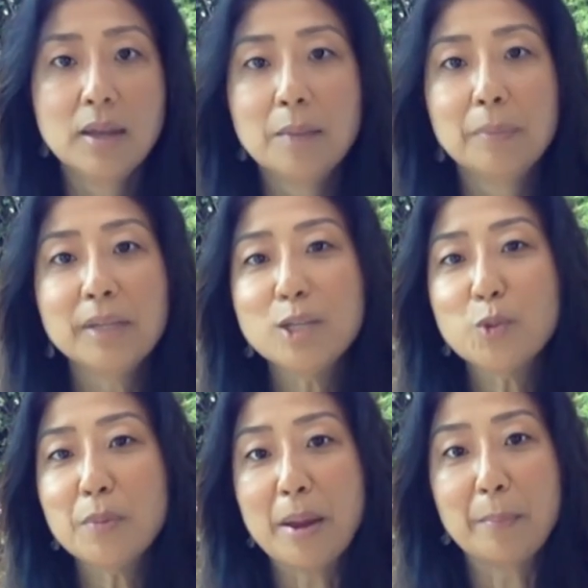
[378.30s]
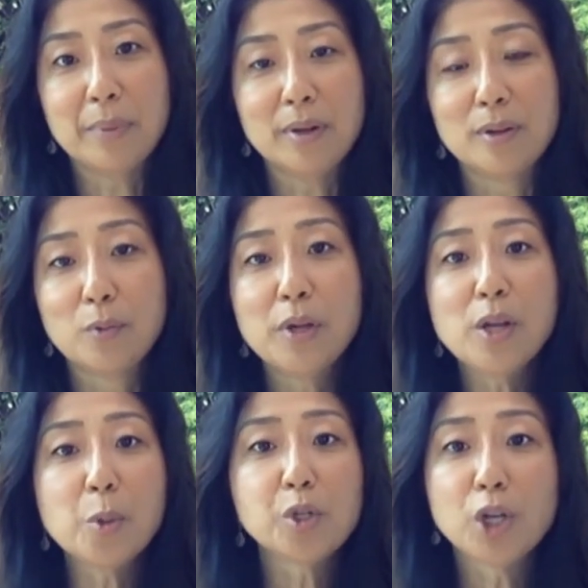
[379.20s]
Please remember, we
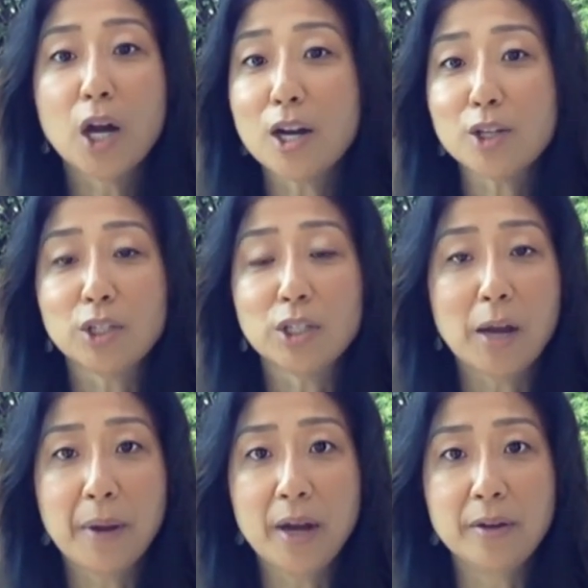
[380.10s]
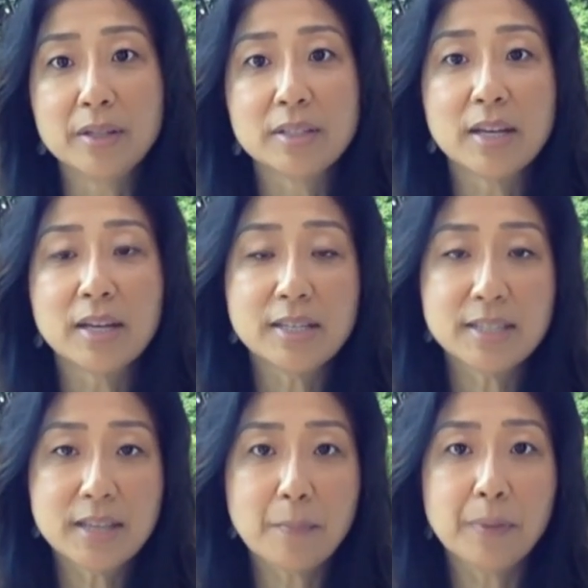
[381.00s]
don't charge our parents a
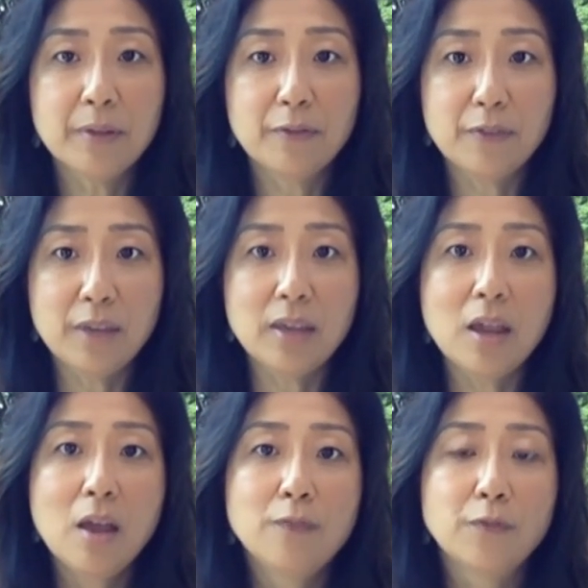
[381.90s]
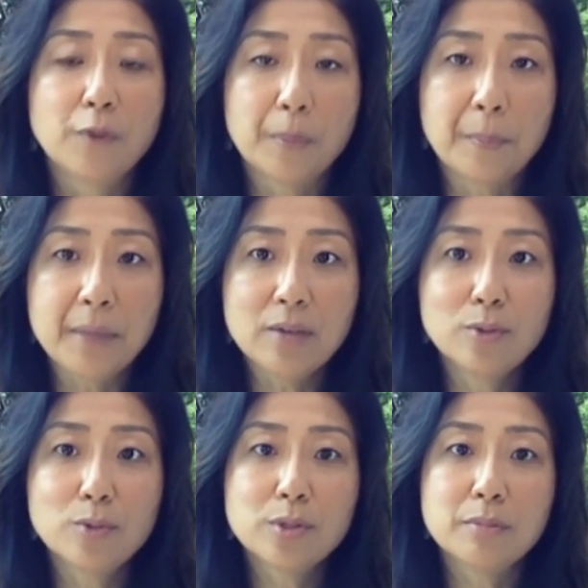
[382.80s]
separate fee for
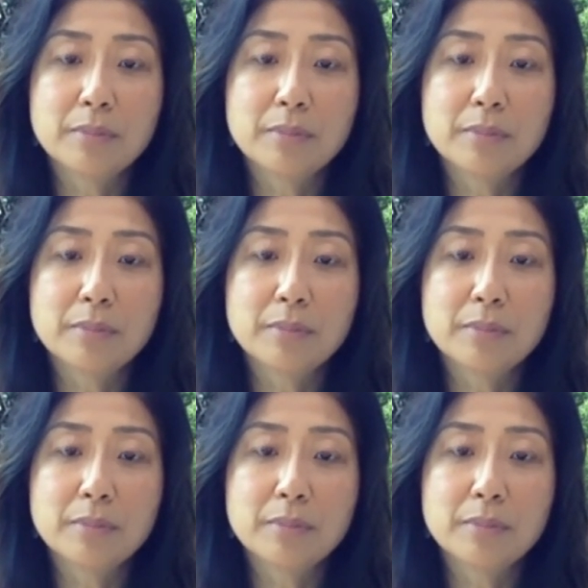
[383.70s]
meals,